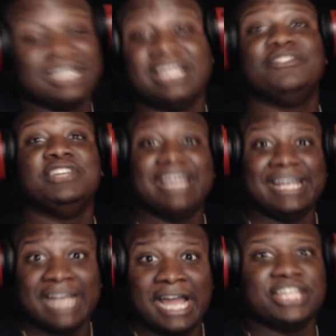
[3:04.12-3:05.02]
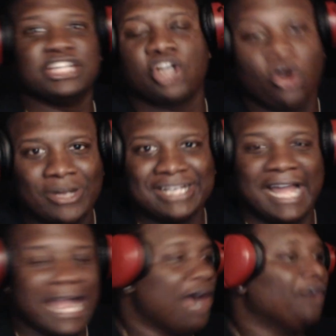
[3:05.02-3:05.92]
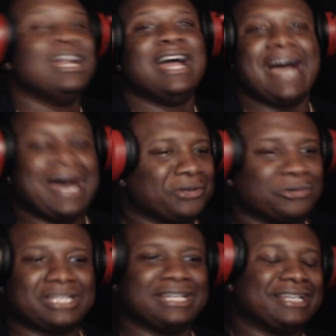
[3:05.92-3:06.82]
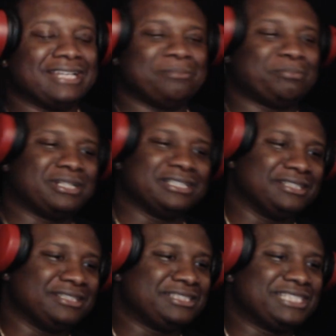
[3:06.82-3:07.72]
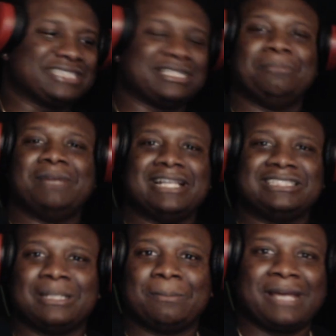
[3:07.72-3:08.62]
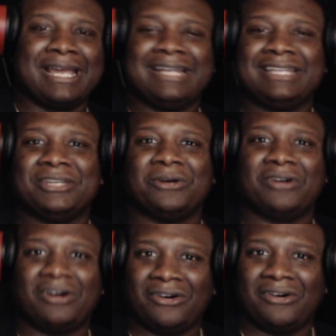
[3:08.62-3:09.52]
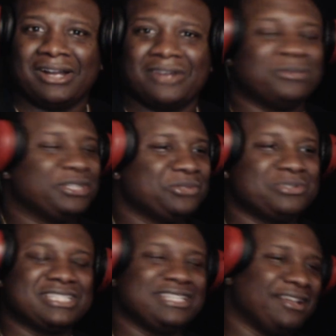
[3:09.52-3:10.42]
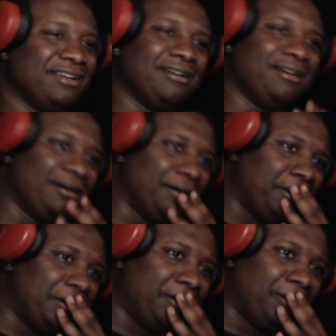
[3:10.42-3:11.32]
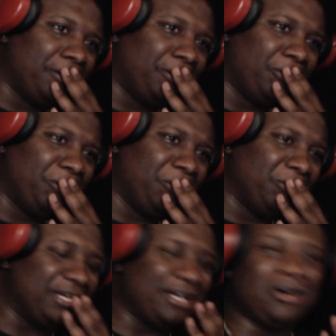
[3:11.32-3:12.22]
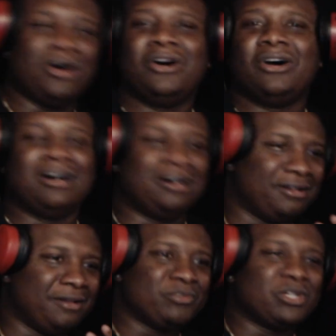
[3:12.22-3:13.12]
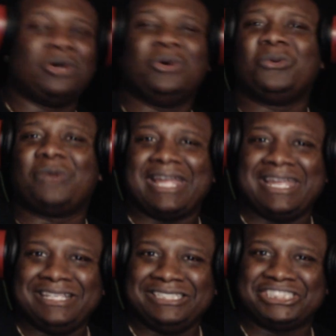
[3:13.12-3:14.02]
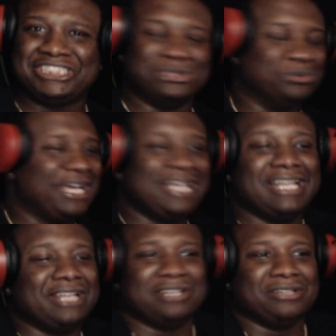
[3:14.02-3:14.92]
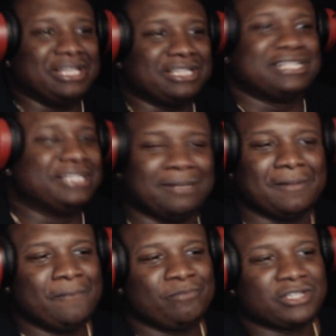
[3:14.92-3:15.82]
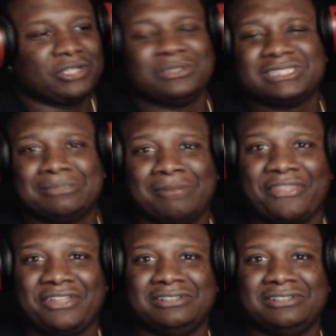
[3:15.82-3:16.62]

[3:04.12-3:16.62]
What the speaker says: If you're in there, you're going down. I don't care, brother. Just imagine the pain in your heart when you see who raised you. It couldn't. Who was the mother?